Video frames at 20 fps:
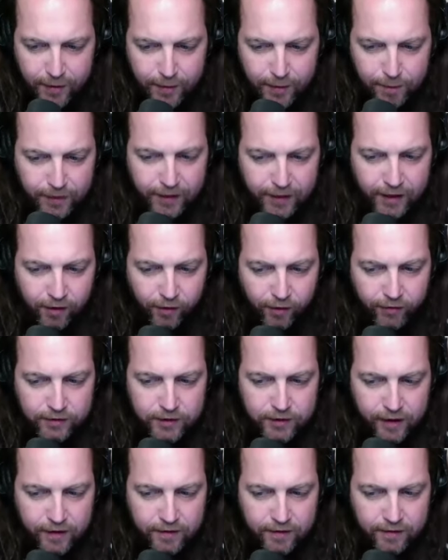But then all of a
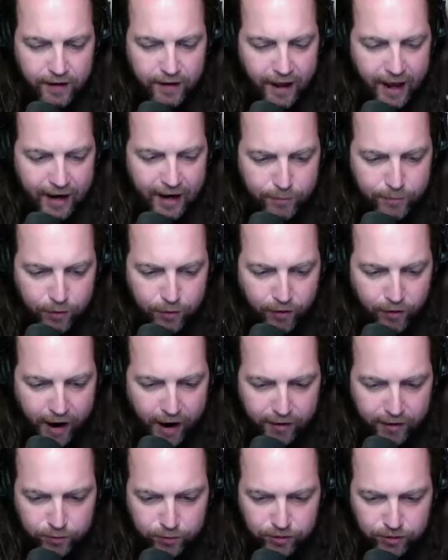sudden Animal
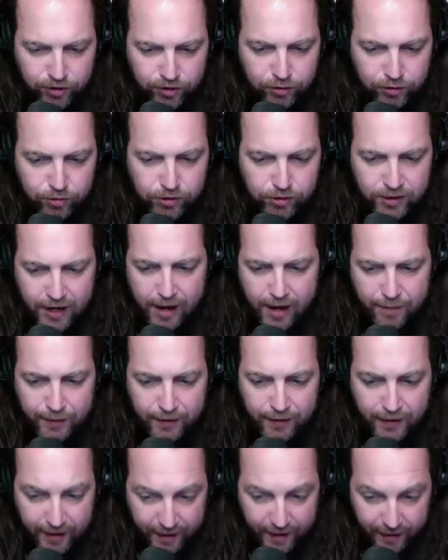Crackers was a huge
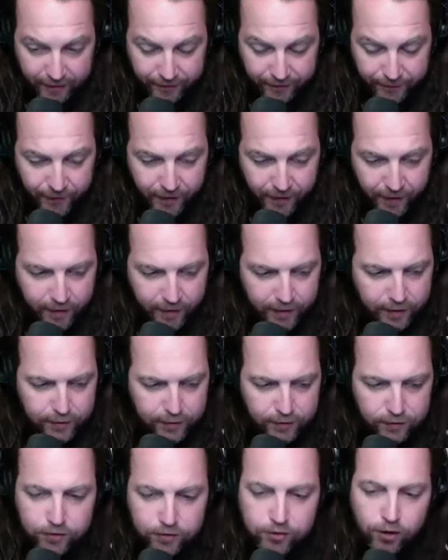topic again.
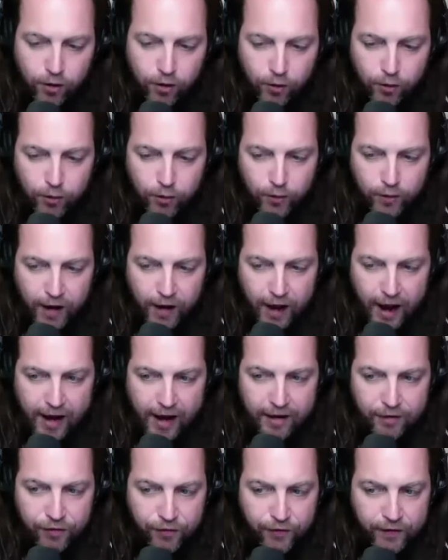So
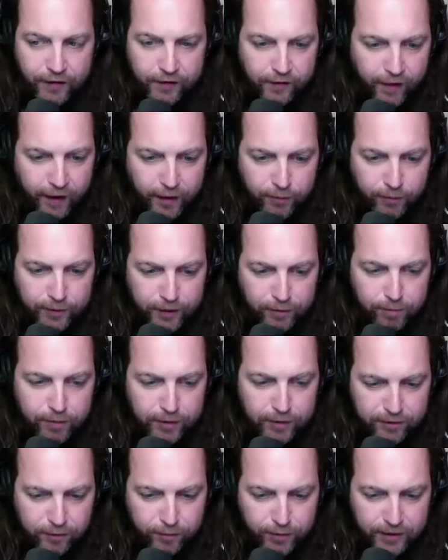I think like with the
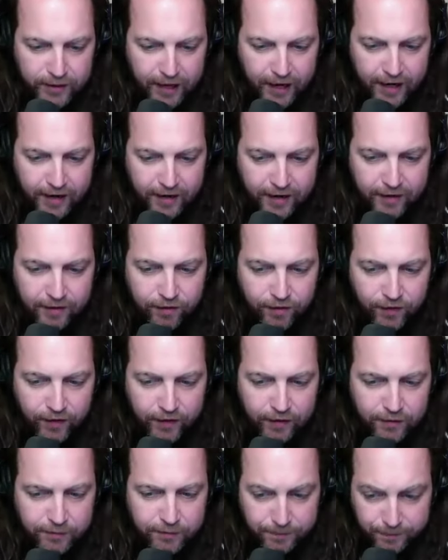Mr. Potato Head
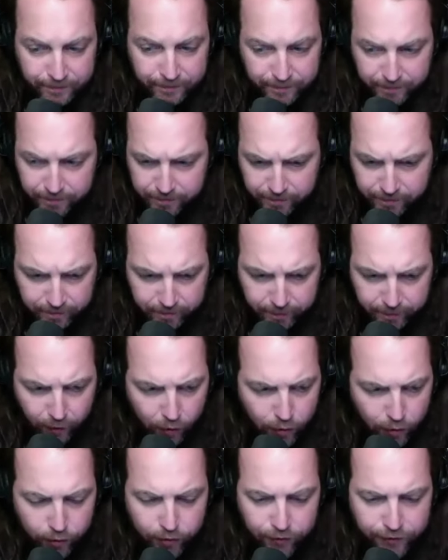thing,
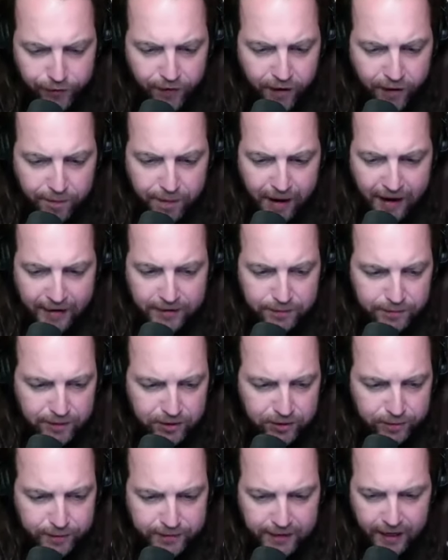who the fuck buys
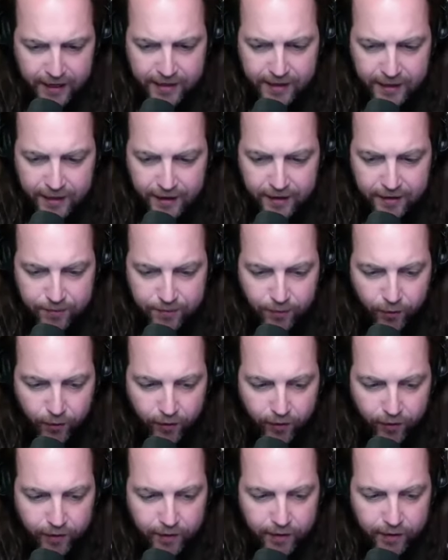Mr. Potato Head
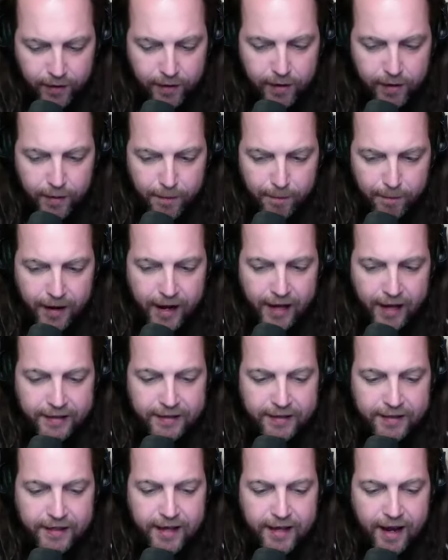anymore? But I
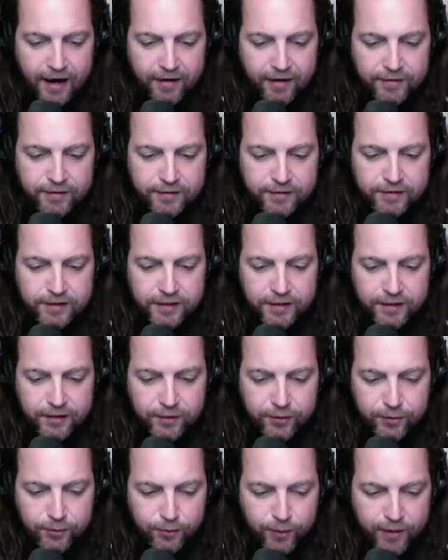can guarantee
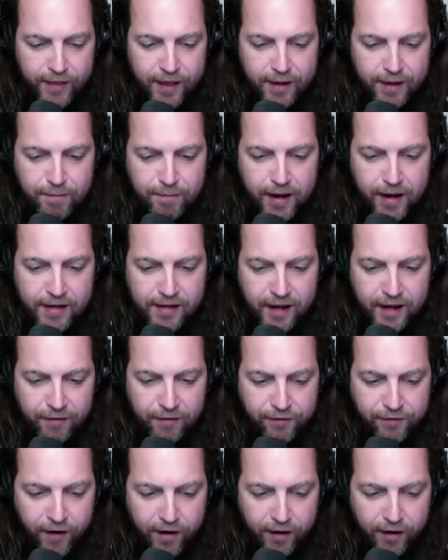you when they make that
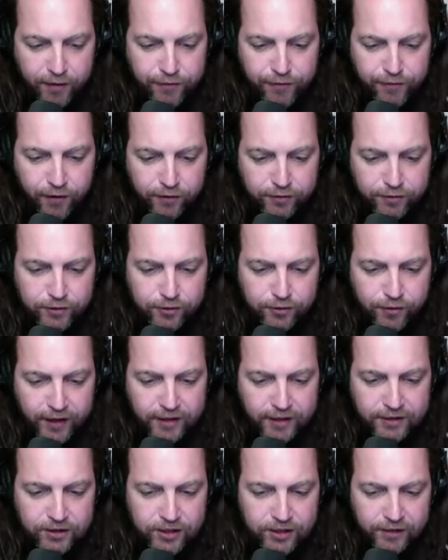fucking first
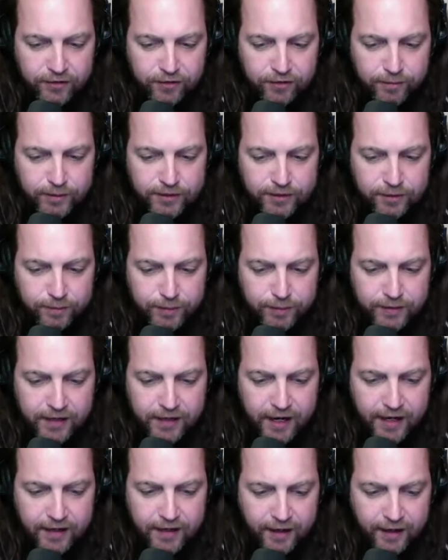transgender Mr.
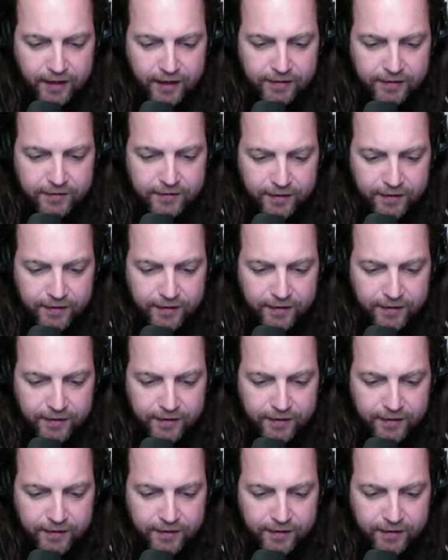Potato Head,